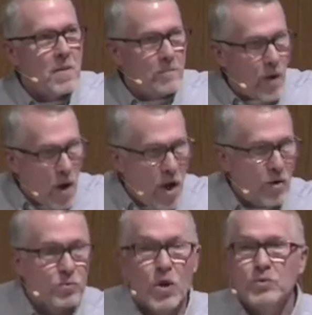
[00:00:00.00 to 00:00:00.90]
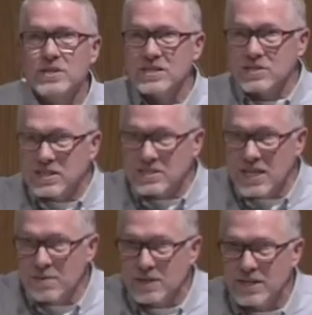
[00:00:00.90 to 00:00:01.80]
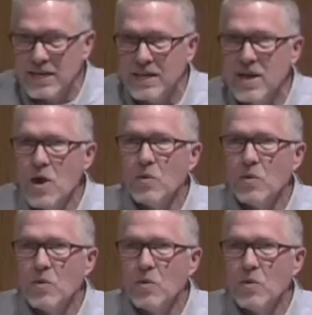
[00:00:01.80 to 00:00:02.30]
Paul wrote this to Timothy